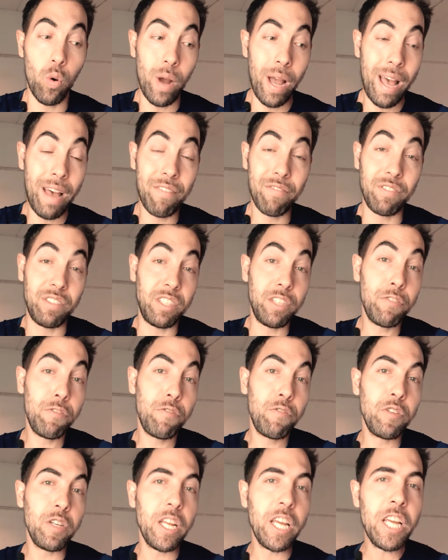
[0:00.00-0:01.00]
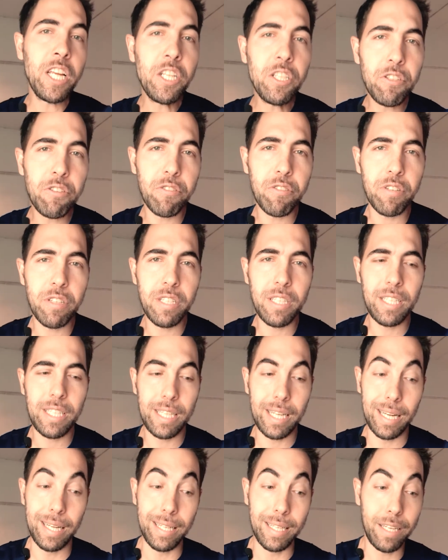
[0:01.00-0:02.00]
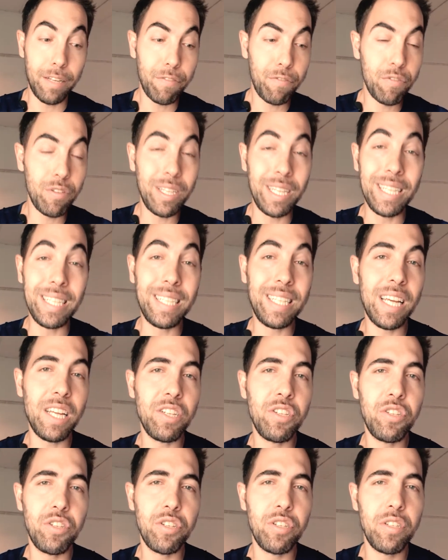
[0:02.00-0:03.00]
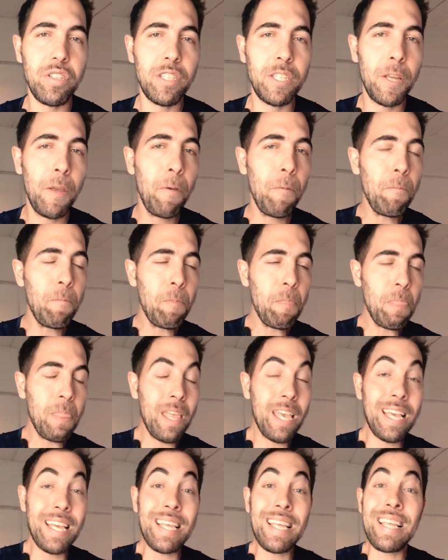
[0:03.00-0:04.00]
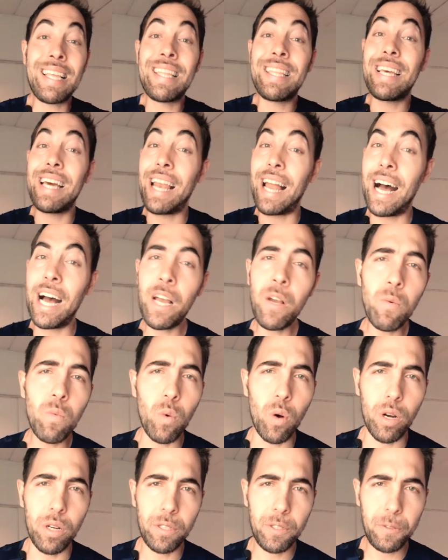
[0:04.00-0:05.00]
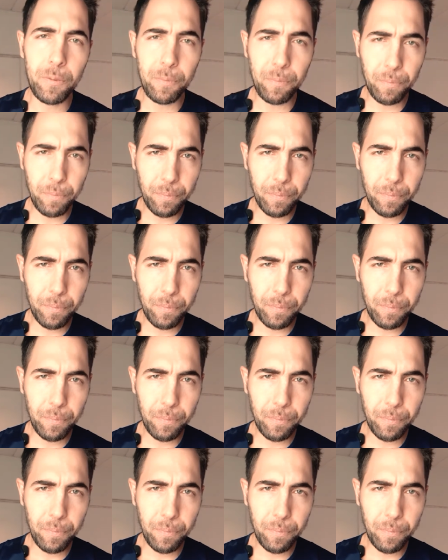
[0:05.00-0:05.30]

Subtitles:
have different interests and different intentions that I want.